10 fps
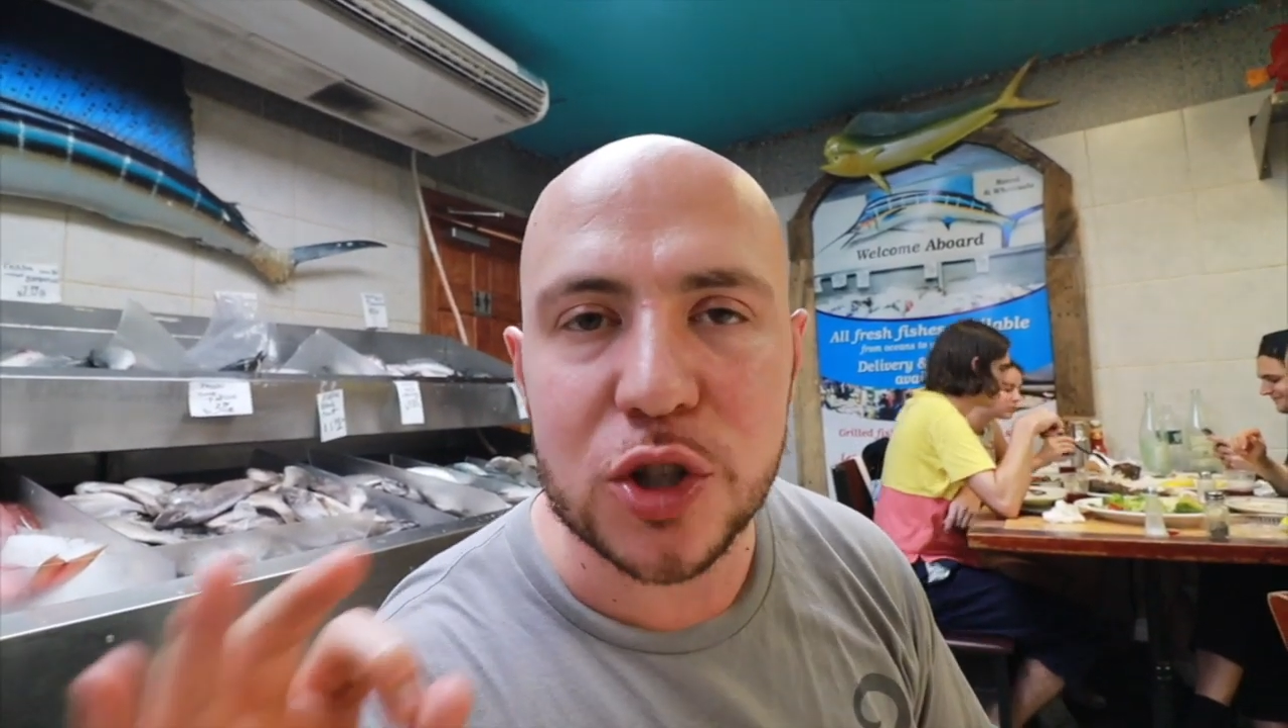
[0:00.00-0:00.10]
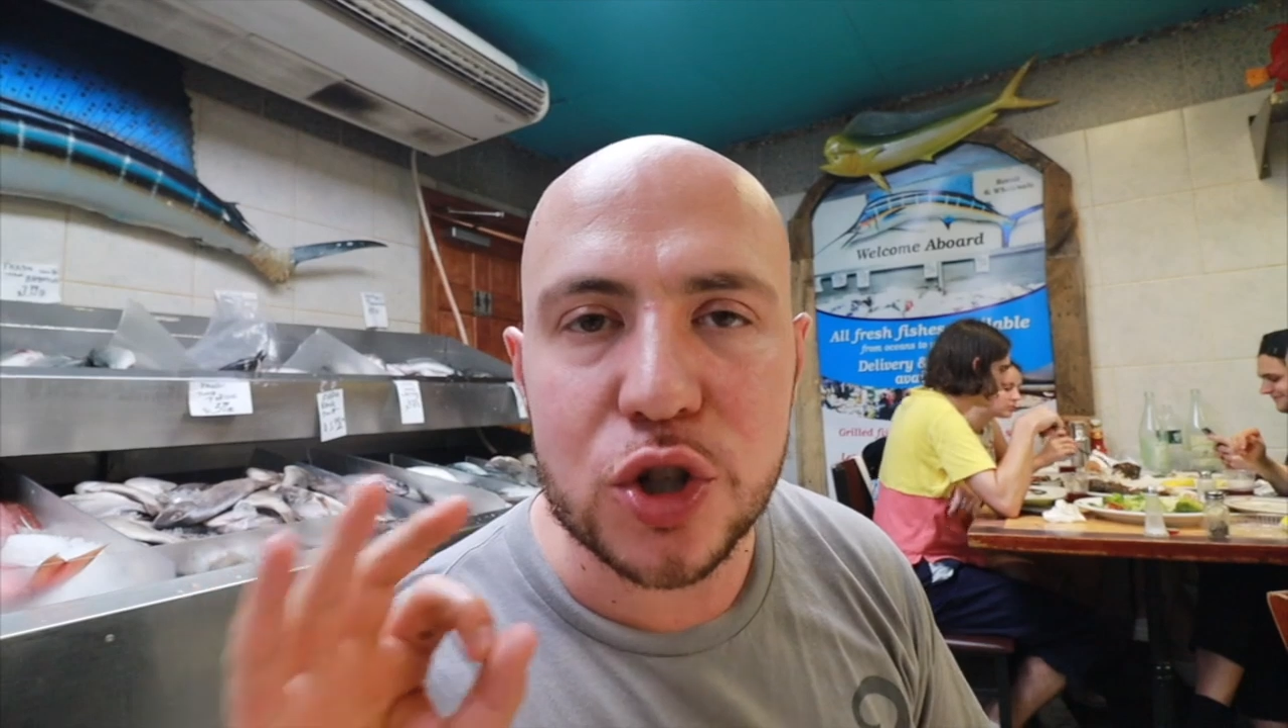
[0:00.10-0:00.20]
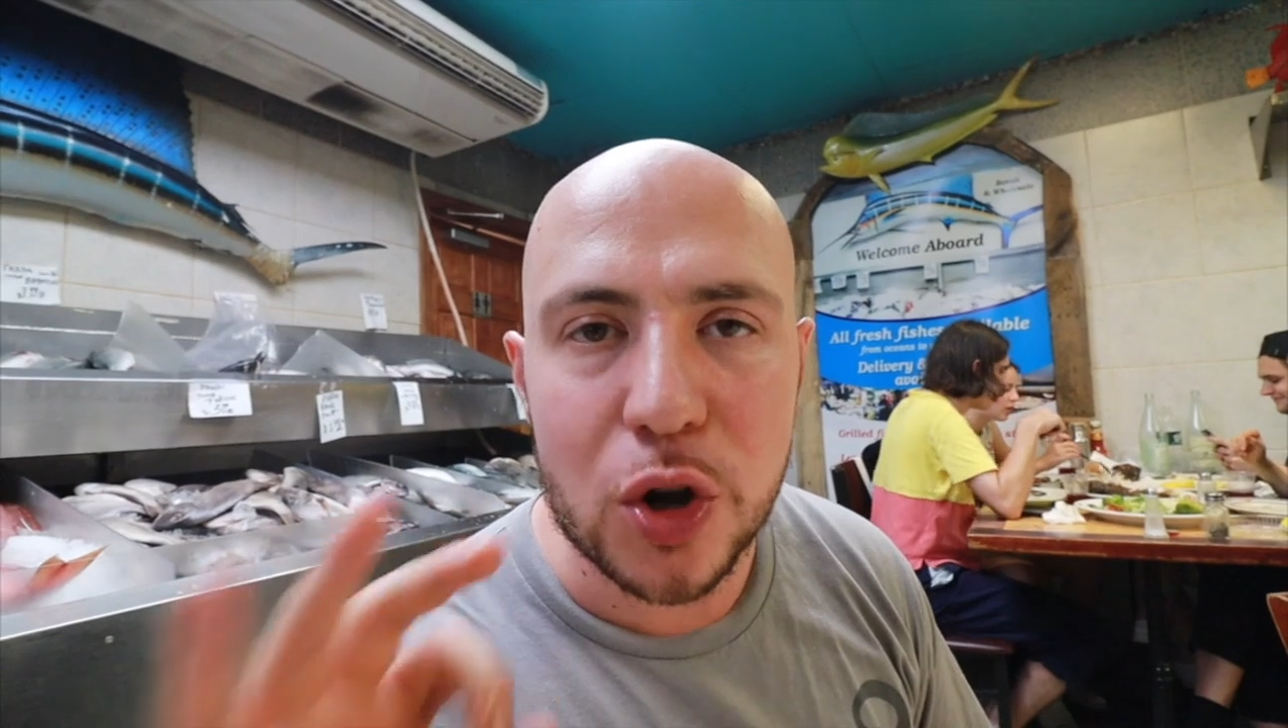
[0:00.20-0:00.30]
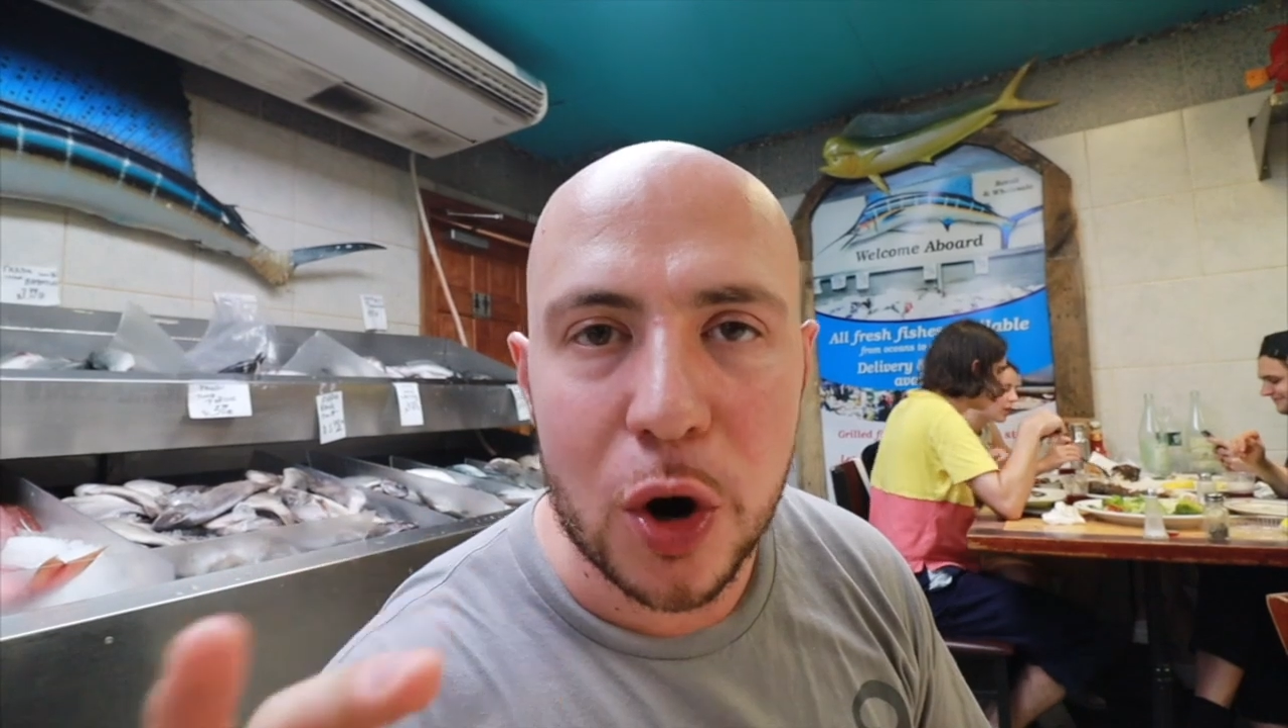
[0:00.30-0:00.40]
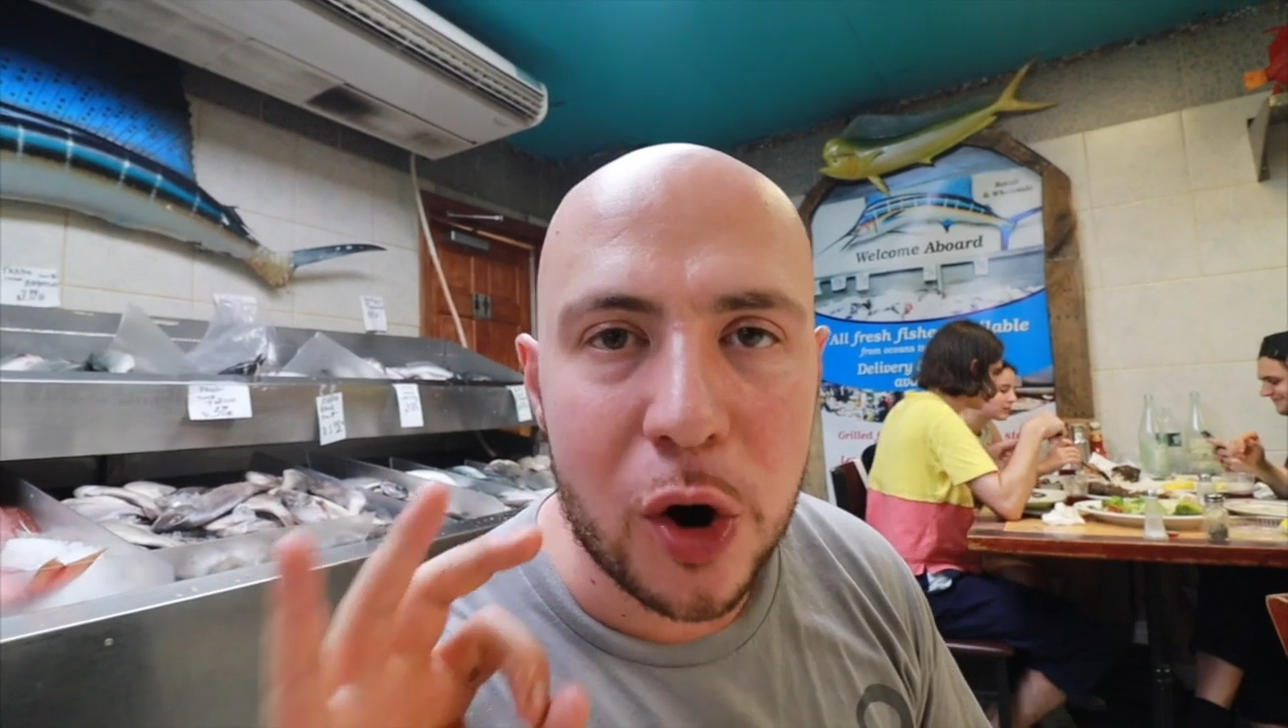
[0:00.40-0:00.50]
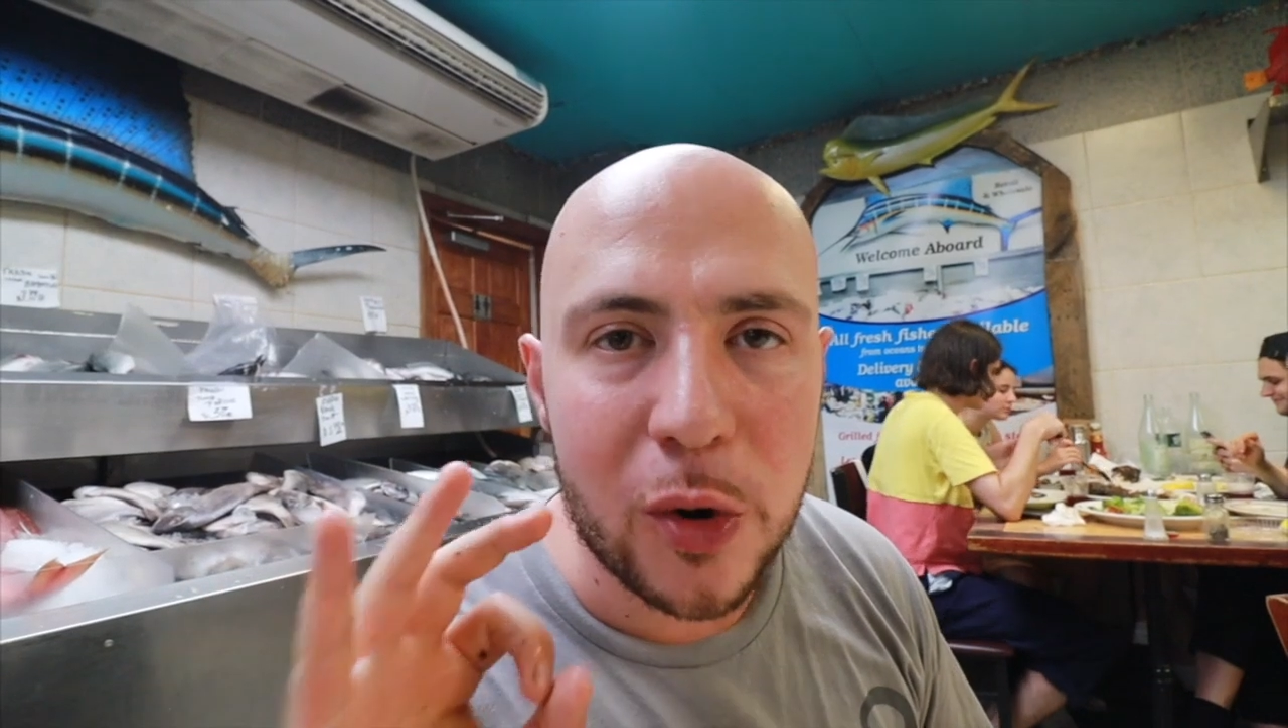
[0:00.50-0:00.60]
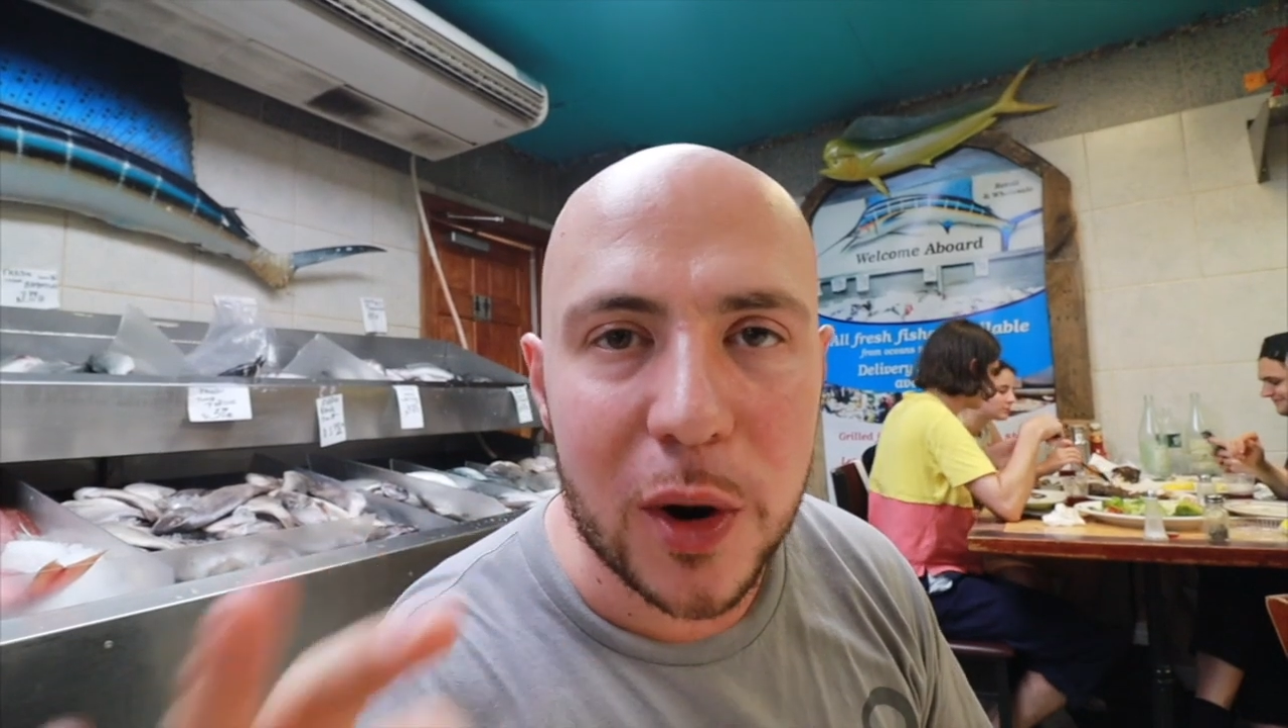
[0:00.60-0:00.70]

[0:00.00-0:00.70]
so